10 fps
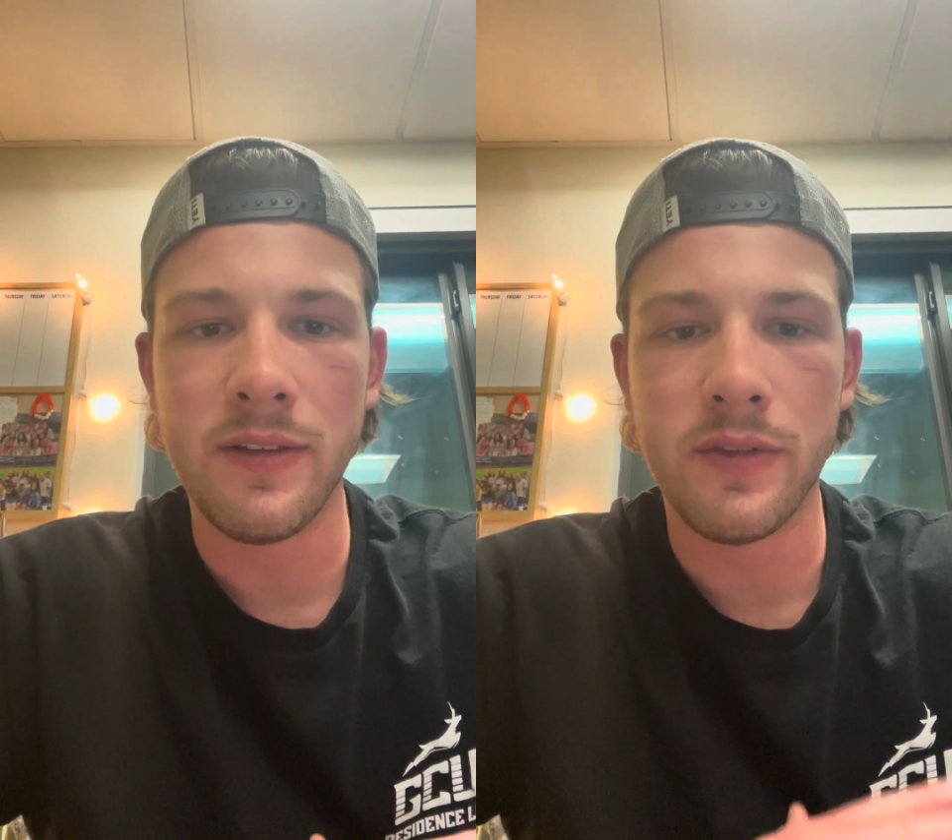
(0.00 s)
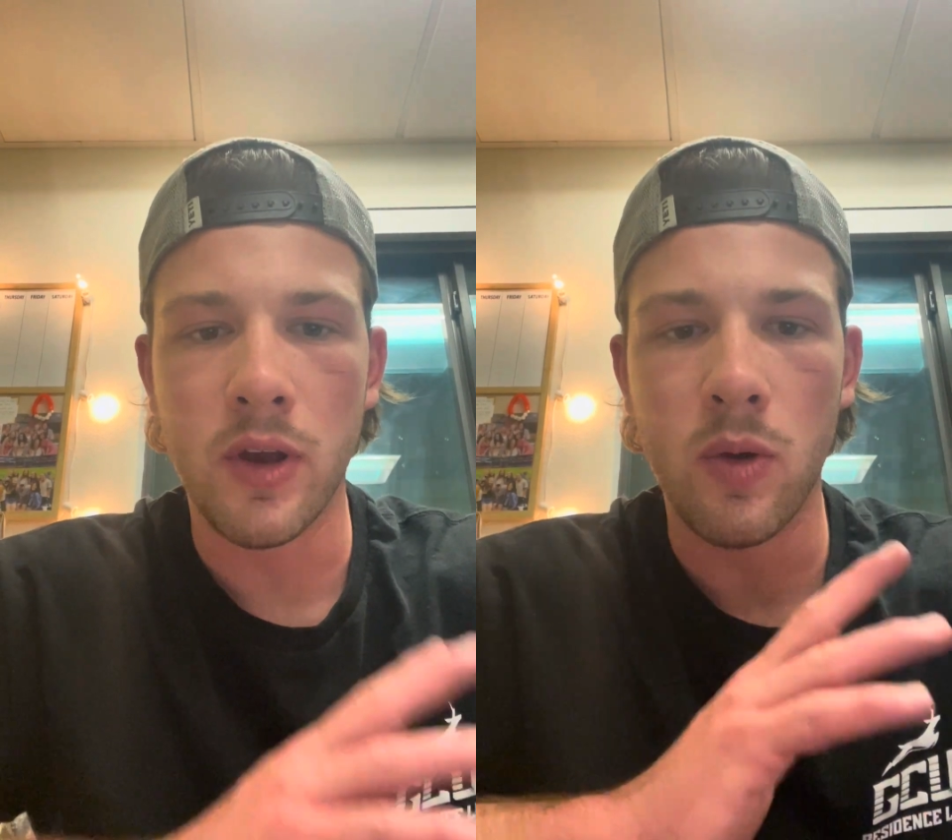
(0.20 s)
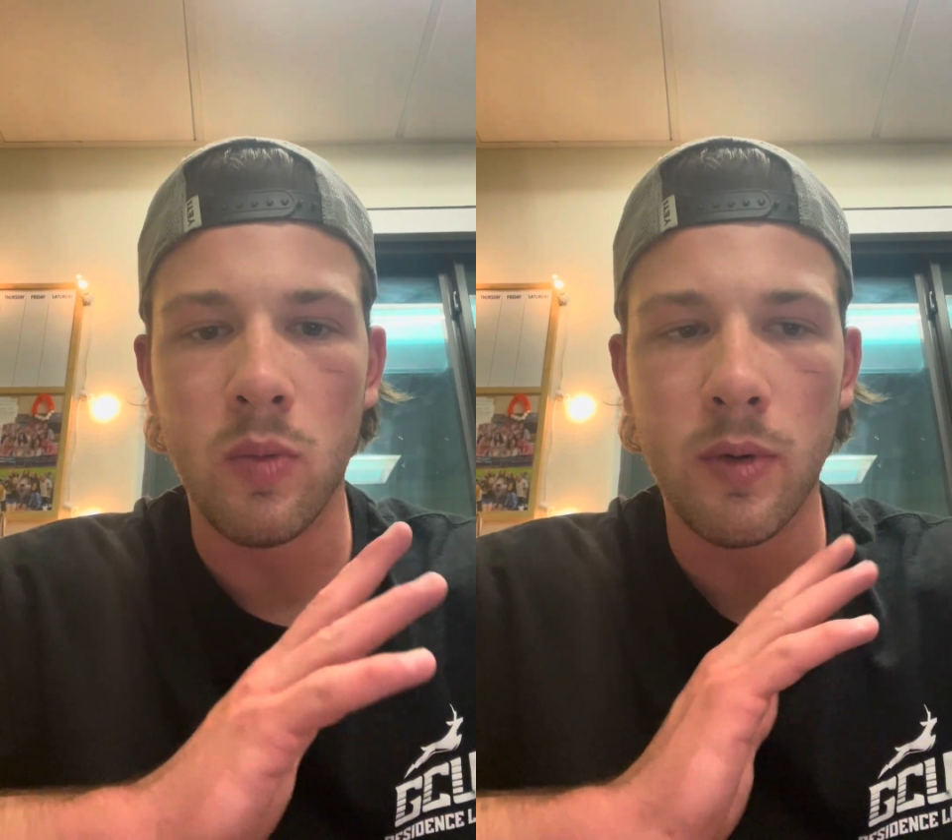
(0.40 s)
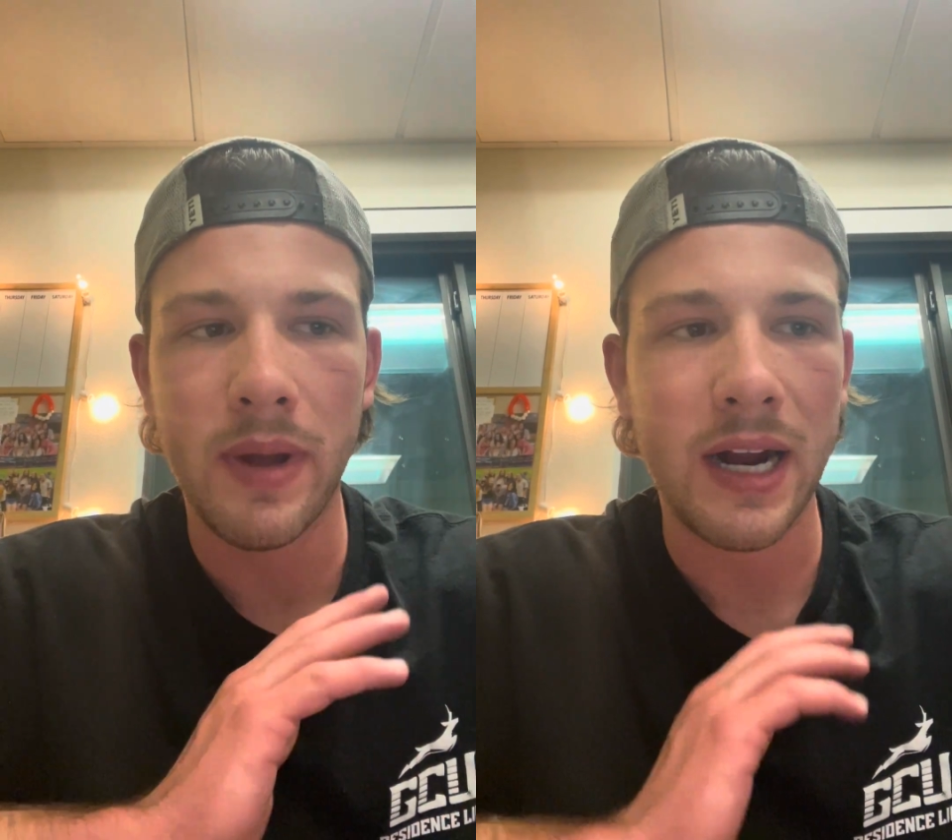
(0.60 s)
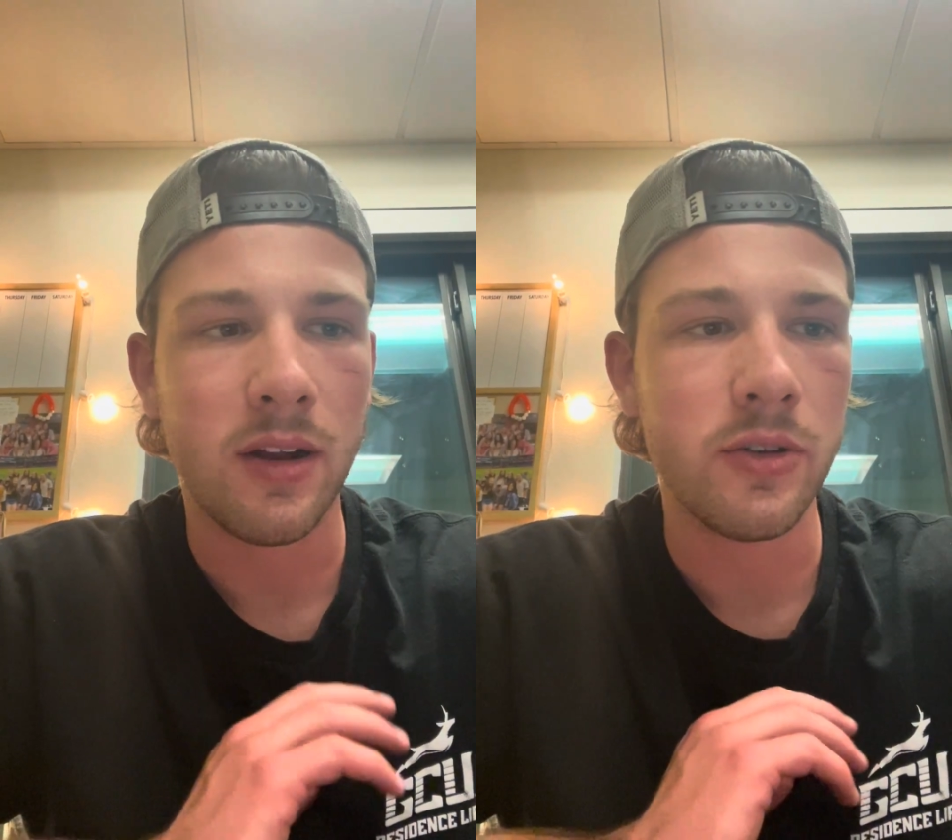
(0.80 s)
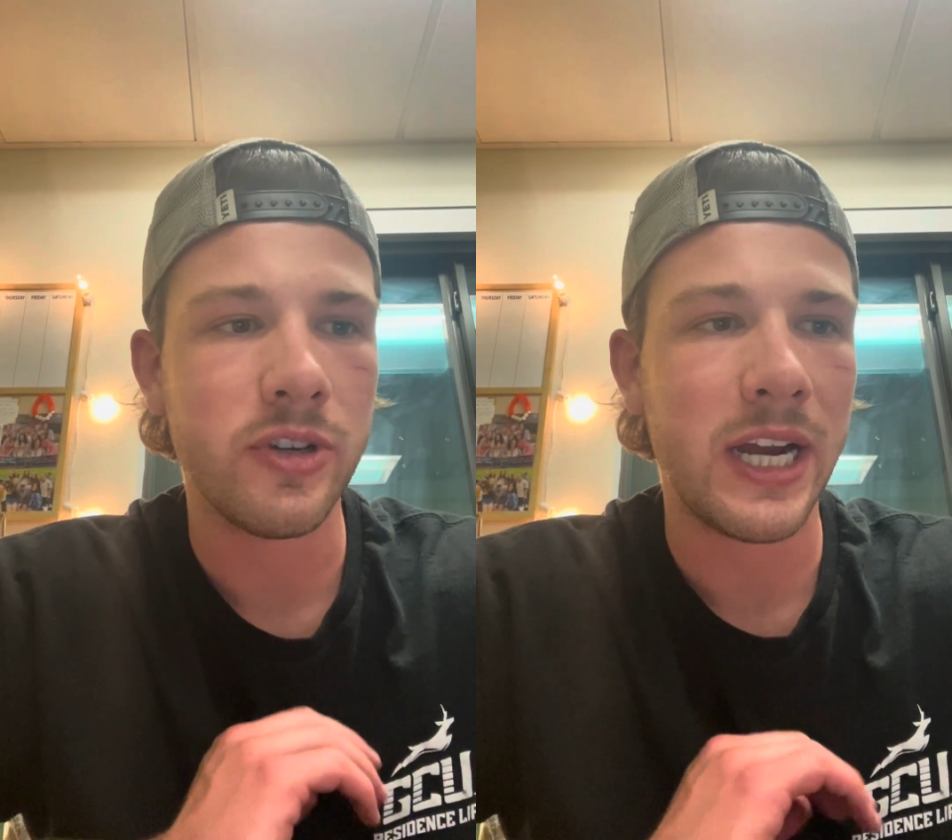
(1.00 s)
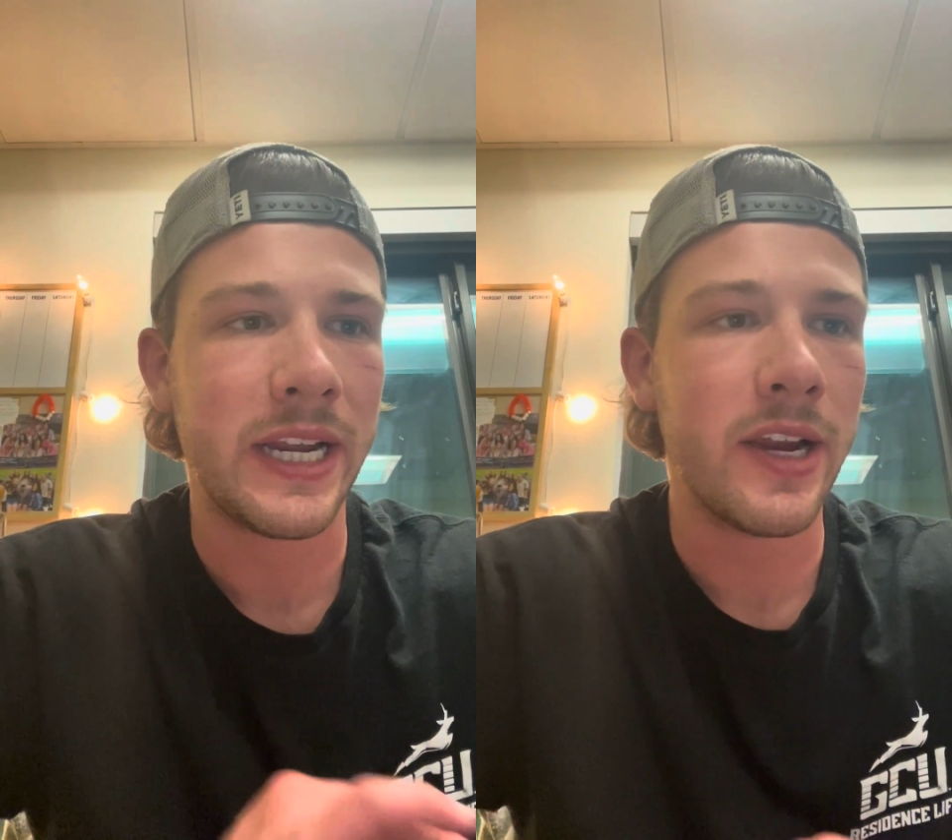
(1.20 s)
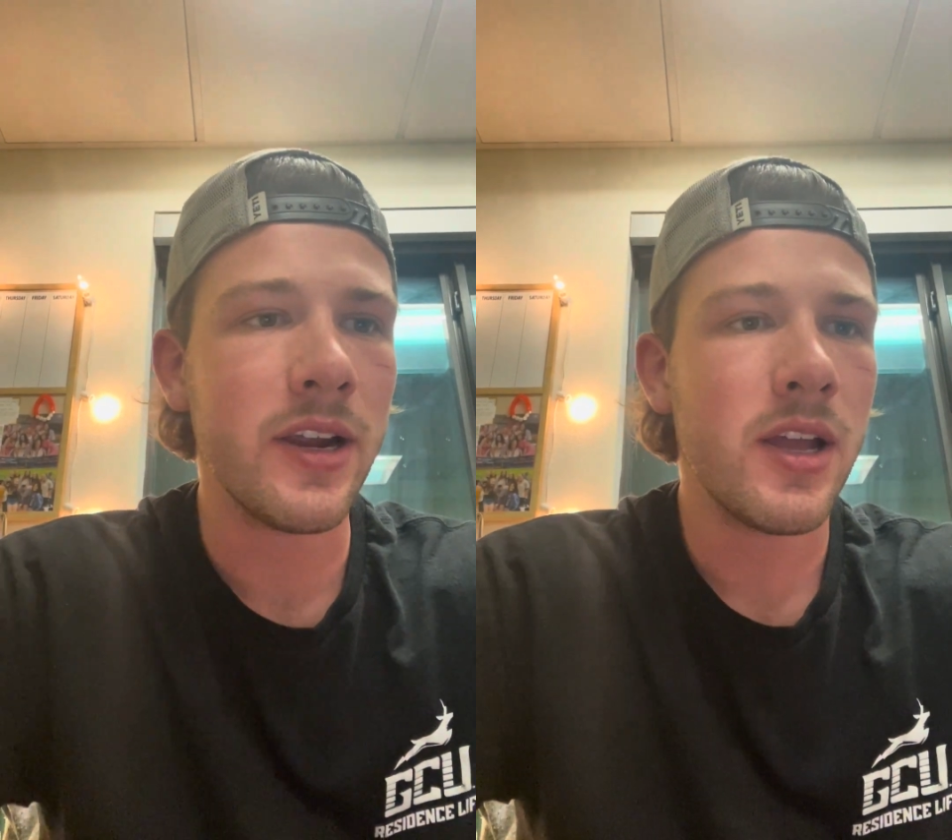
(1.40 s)
so we're back on track
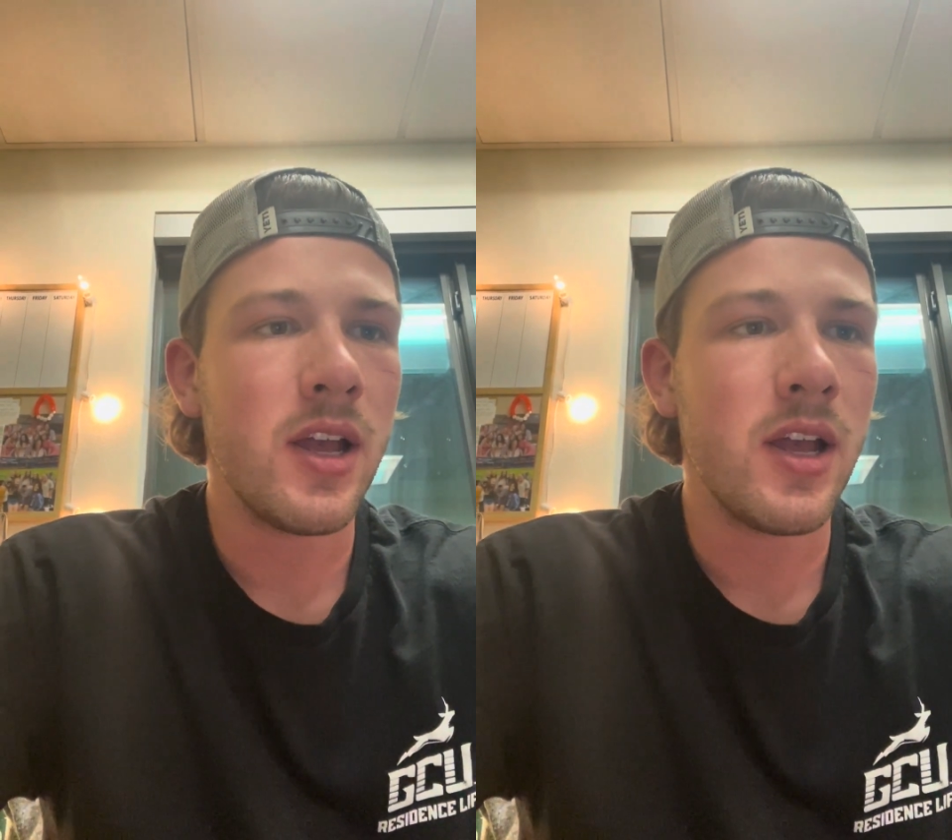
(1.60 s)
here.